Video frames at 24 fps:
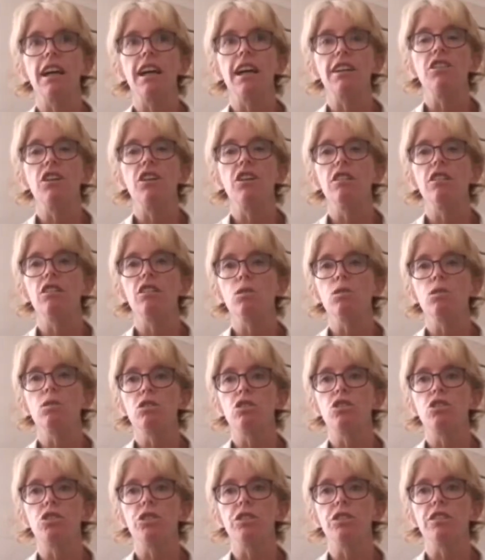I don't know all the
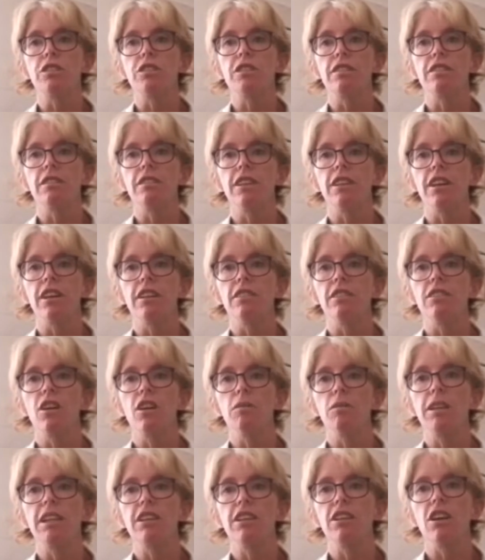truth. You know,
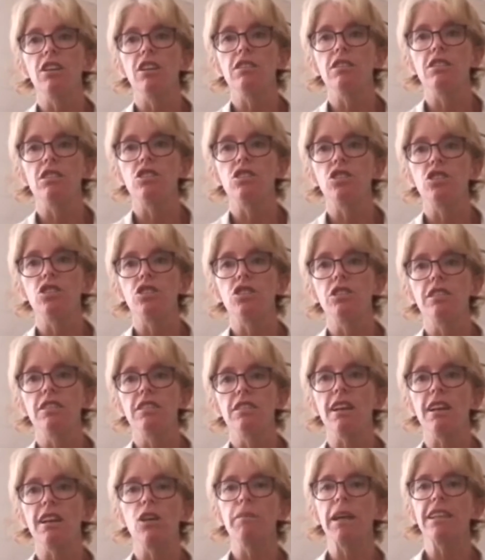nobody knows the truth.
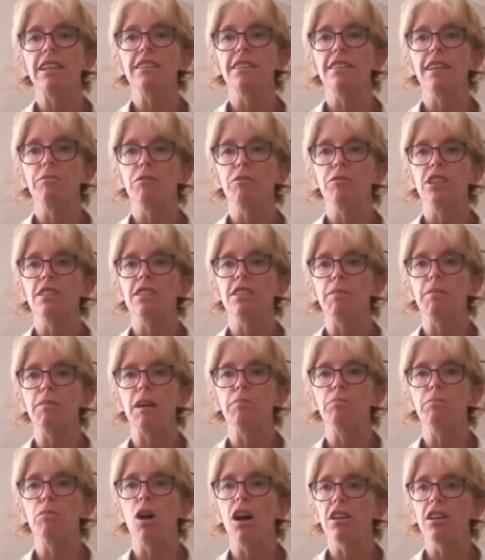We can't make assumptions
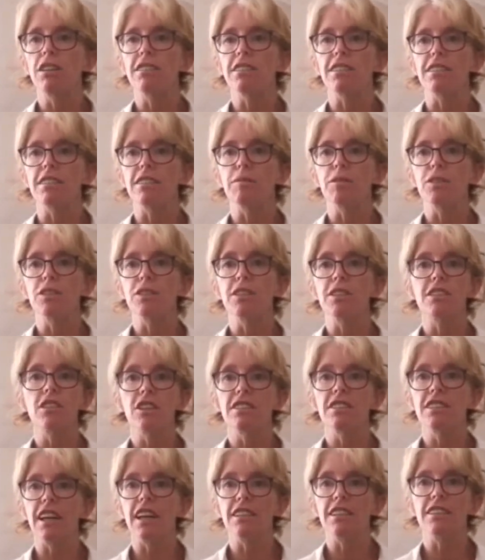about Parkinson's because there's
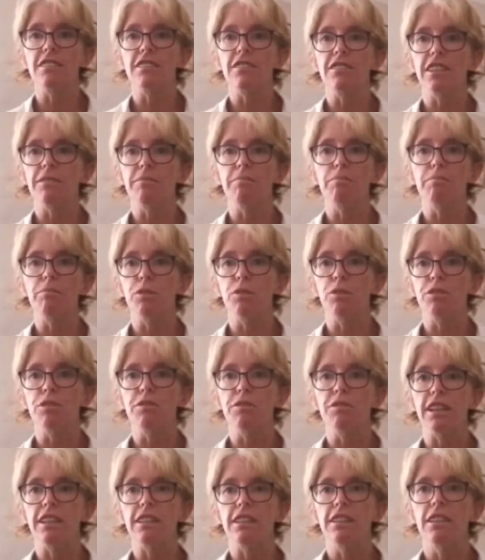no scientific
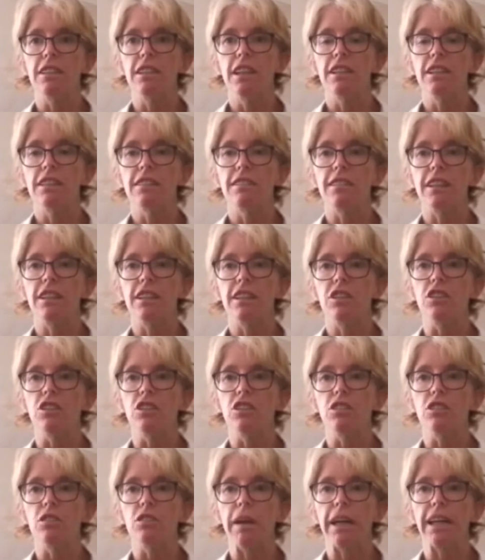proof that you can
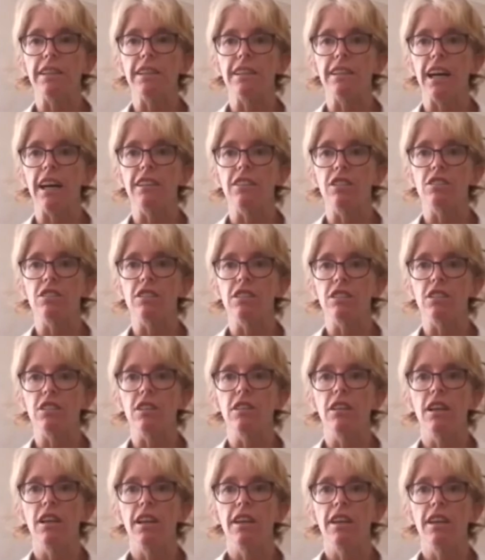do make a diagnosis
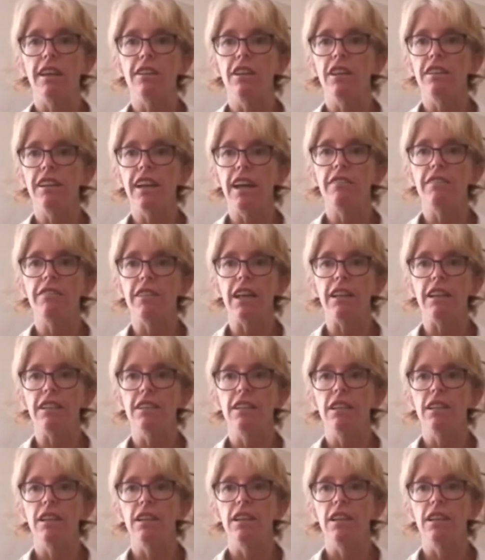on. They don't have that.